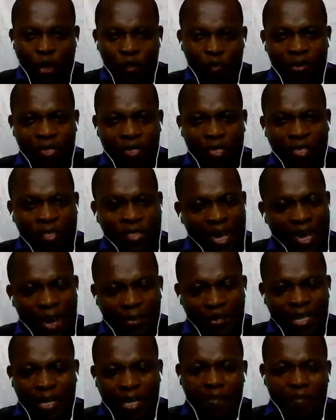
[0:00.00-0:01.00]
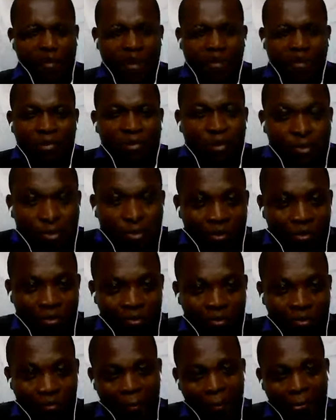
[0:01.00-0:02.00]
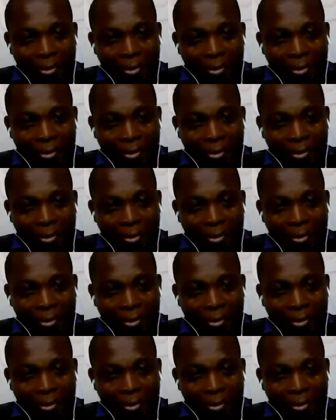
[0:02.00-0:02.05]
or things outside of our control.